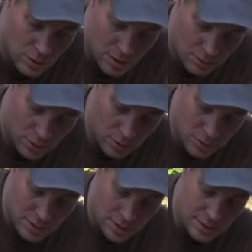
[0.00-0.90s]
on both
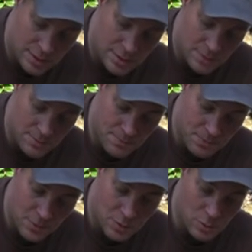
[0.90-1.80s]
sides.
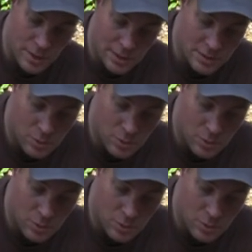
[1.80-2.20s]
So we'll make some